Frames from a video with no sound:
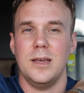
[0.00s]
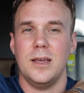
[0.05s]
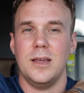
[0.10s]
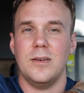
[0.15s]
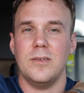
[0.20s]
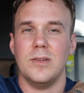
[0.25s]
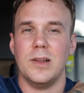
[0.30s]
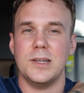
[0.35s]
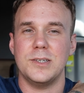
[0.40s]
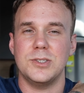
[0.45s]

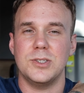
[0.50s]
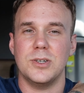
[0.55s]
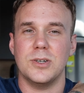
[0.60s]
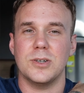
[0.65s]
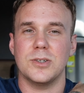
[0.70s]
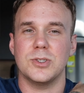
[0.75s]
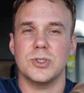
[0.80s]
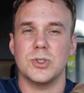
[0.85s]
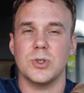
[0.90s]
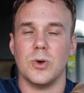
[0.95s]
And let your
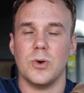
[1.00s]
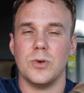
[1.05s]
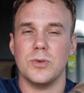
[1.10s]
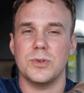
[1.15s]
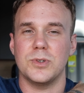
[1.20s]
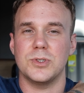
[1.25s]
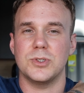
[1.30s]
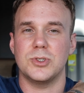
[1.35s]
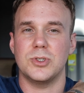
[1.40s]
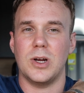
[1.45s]

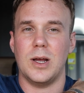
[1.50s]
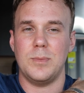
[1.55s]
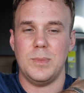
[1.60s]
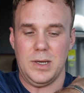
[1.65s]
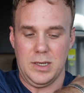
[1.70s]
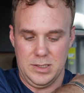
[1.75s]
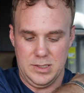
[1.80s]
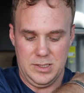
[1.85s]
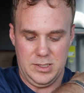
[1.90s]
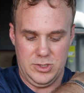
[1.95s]
shoulders drop. I'm
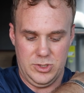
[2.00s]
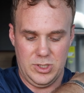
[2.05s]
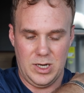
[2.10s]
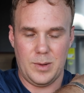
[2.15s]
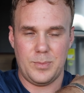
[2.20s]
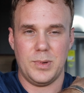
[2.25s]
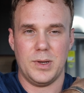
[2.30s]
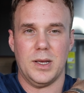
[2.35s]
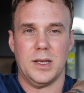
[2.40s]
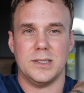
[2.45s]
not going to
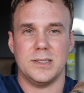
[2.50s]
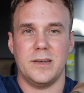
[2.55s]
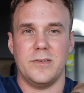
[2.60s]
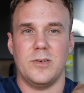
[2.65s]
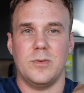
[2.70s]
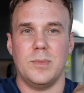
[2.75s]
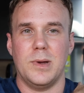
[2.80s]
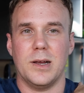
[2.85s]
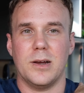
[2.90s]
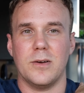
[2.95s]
drop it because I have a
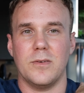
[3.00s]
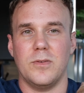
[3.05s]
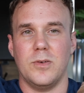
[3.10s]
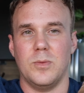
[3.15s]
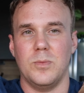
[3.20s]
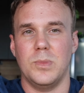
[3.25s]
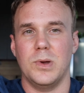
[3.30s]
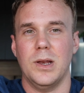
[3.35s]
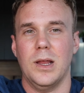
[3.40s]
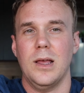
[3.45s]
microphone,
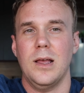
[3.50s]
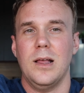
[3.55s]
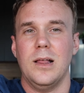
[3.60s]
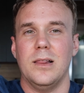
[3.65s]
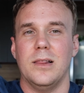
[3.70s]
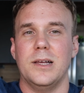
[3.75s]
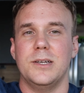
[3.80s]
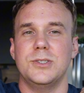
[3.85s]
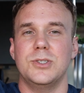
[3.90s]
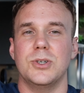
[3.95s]
but
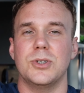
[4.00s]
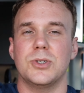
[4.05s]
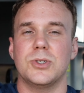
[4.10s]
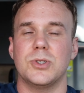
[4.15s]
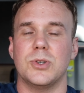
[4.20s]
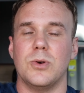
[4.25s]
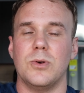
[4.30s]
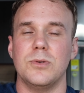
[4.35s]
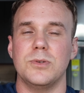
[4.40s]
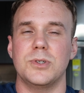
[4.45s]
let your
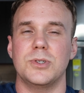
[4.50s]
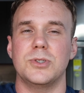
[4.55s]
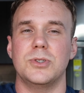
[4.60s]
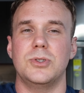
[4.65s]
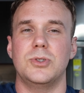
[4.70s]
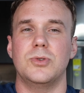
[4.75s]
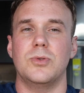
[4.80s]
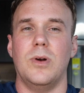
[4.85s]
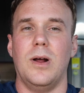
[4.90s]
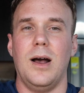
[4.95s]
shoulders
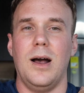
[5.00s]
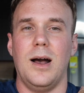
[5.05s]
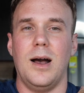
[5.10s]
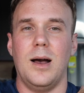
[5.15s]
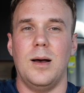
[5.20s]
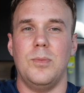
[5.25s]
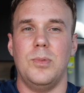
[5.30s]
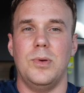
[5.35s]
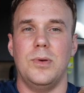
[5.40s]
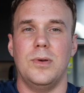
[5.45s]

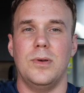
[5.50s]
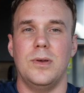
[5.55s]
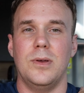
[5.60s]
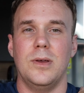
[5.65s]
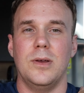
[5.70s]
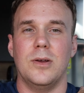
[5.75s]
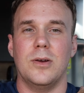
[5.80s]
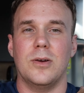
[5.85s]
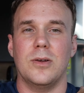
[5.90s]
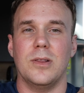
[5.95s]
drop,
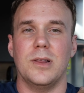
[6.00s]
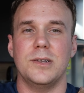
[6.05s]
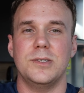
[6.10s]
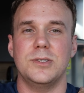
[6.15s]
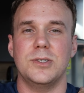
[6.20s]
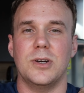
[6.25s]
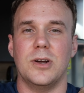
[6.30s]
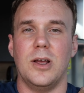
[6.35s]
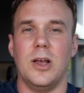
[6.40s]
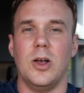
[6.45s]
or let
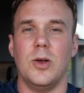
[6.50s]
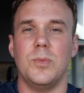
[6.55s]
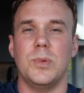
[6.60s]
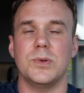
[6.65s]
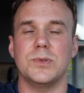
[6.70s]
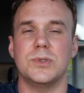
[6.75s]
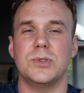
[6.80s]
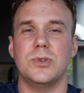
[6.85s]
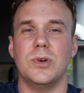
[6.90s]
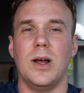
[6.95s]
your
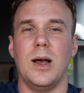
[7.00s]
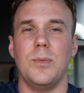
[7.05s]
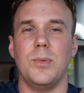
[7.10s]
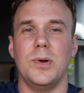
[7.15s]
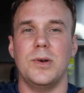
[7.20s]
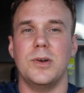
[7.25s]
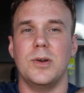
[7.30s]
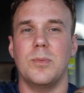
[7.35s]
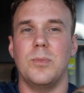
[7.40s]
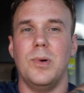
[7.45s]
elbows drop
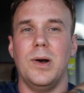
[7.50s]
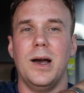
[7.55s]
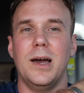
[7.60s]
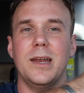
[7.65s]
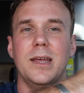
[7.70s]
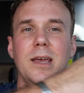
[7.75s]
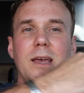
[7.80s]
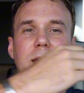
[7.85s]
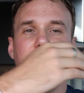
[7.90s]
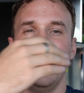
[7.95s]
onto your
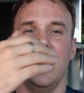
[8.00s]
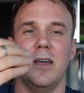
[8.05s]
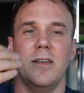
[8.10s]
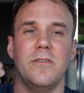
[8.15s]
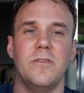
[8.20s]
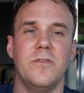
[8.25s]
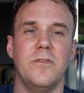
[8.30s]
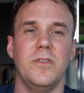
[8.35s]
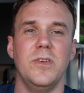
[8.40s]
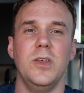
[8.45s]
body, and
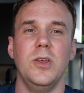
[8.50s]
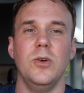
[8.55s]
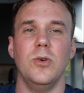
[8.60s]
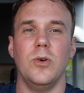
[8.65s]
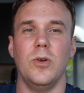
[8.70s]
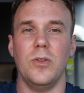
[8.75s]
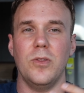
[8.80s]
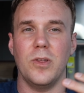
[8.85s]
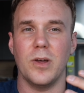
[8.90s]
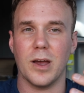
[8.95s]

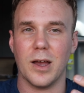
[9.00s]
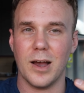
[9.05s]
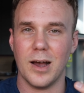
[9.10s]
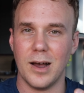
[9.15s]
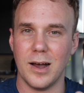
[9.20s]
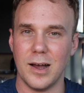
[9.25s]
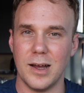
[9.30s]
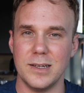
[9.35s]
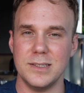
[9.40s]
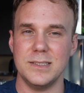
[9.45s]
feel the
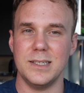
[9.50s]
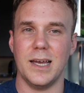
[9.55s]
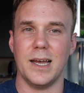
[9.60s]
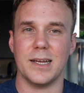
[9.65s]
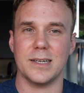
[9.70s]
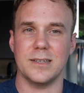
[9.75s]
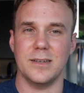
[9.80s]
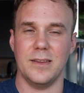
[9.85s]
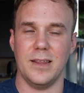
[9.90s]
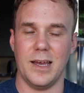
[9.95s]

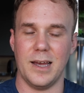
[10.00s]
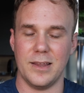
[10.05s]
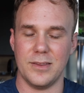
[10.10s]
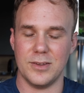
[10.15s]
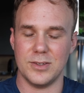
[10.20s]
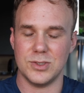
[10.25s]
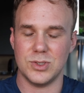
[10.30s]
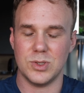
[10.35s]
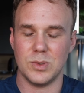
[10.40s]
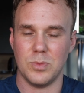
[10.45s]
contact of that,
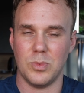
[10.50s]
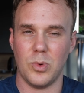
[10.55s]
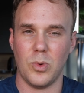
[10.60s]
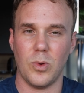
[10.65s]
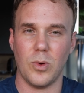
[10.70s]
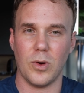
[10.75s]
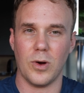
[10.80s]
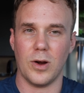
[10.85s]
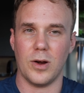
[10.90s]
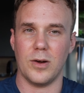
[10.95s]
the
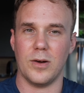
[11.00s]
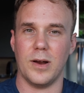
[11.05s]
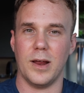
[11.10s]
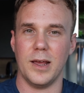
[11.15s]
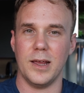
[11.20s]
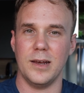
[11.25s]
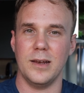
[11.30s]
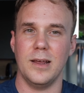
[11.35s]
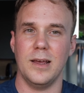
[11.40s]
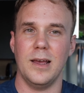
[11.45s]
support,
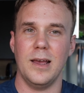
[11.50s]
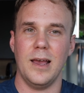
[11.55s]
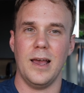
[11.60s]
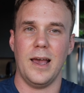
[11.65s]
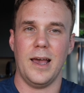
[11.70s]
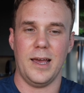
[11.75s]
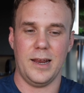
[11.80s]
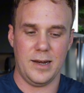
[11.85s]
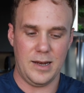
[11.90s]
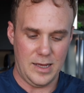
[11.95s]
right?
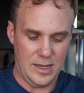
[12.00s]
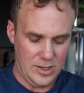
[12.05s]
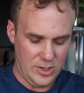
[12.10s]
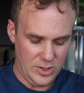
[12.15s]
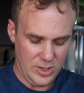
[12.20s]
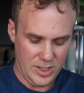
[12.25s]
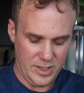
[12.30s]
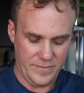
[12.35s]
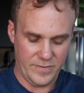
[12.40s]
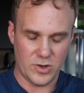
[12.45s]
And you
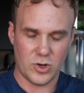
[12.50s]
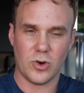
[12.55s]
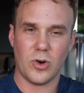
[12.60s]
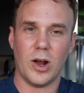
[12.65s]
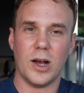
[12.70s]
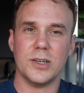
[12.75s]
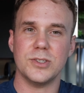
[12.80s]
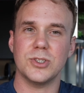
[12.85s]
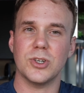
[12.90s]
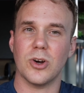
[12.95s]
can even
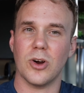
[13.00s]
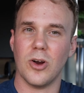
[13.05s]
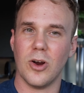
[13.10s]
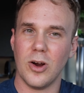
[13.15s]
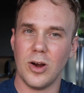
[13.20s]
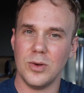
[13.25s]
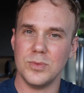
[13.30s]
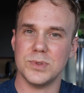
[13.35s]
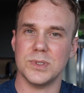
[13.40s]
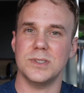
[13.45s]
cross your
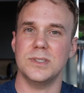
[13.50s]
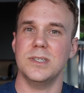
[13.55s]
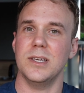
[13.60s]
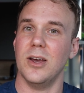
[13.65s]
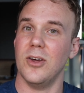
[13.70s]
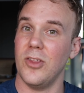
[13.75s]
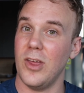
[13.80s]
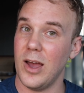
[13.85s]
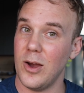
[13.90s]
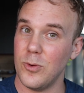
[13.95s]
arms and see
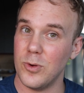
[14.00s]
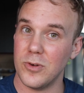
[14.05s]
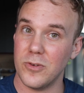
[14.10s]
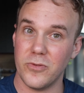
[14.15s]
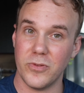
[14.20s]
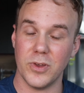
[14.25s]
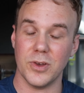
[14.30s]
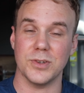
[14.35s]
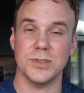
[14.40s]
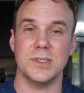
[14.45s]
how that one
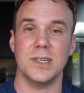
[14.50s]
feels.